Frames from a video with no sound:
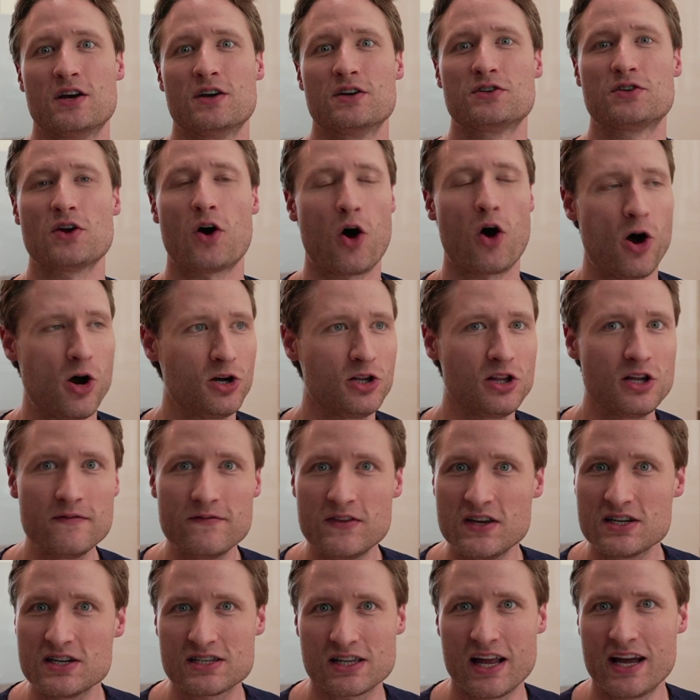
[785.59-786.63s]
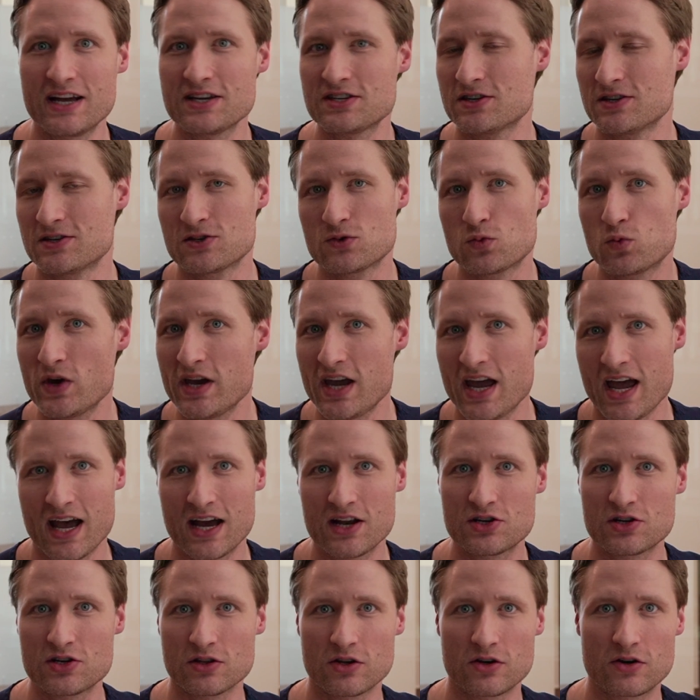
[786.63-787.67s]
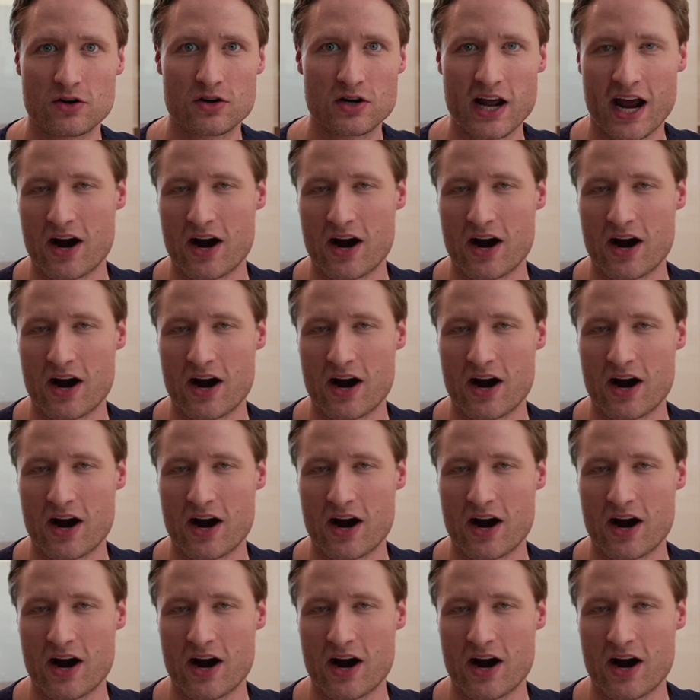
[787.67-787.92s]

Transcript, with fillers: So all of these lessons we had to learn